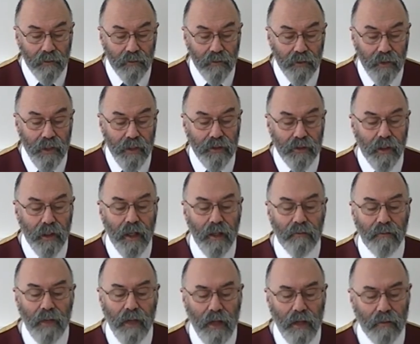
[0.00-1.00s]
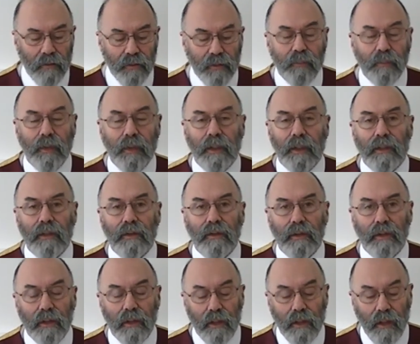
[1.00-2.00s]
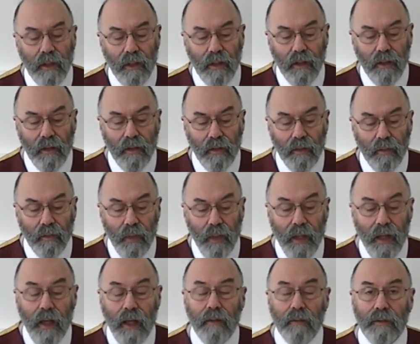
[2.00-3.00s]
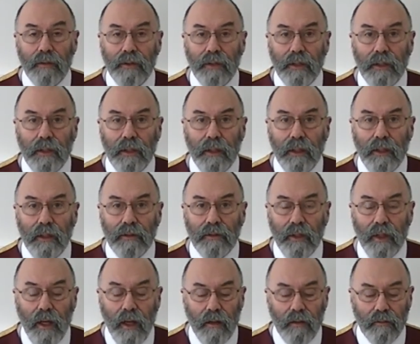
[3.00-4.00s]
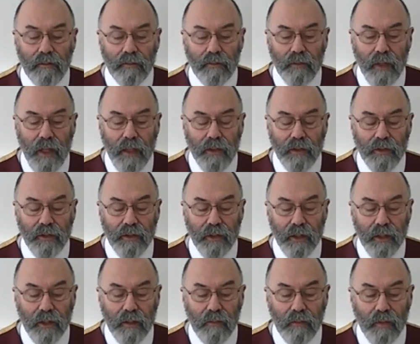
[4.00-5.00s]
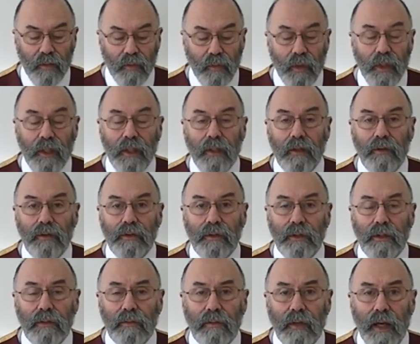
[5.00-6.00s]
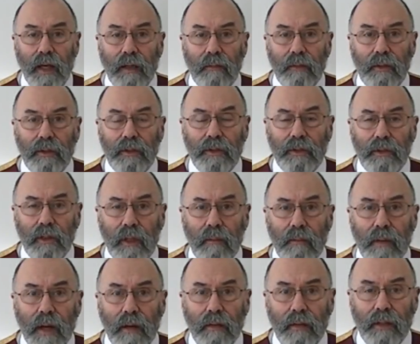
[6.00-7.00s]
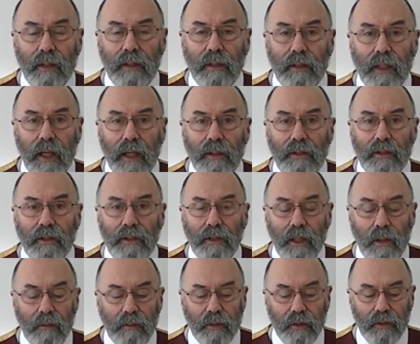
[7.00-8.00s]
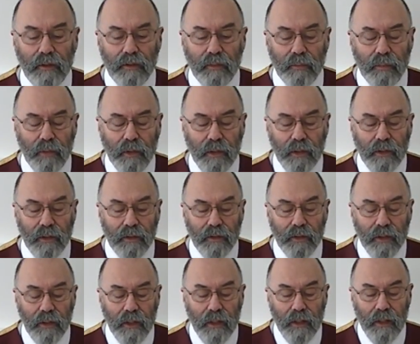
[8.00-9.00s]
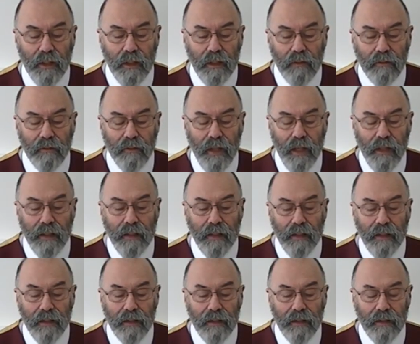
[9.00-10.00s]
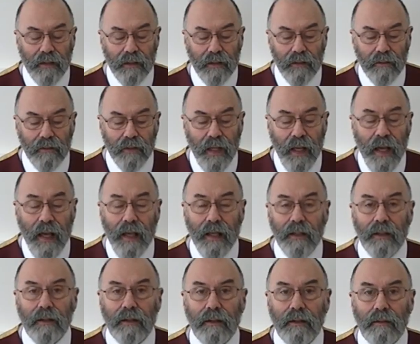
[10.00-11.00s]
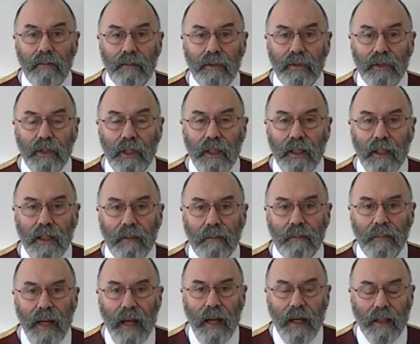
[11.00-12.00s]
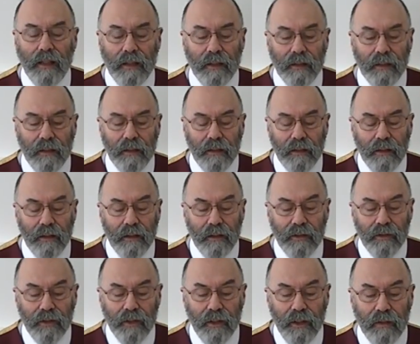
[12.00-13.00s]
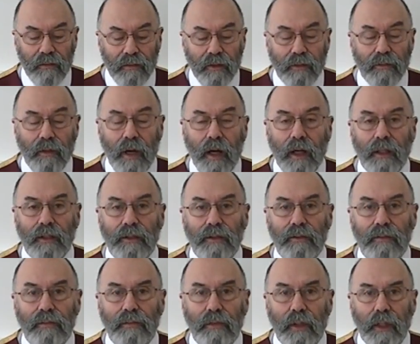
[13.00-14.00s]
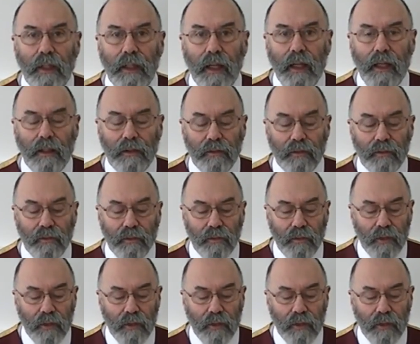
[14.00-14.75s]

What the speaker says: These are our valve springs. When I was in the Triumph race team, we used the famous American S&W springs. They needed the head machining back to give the right free length.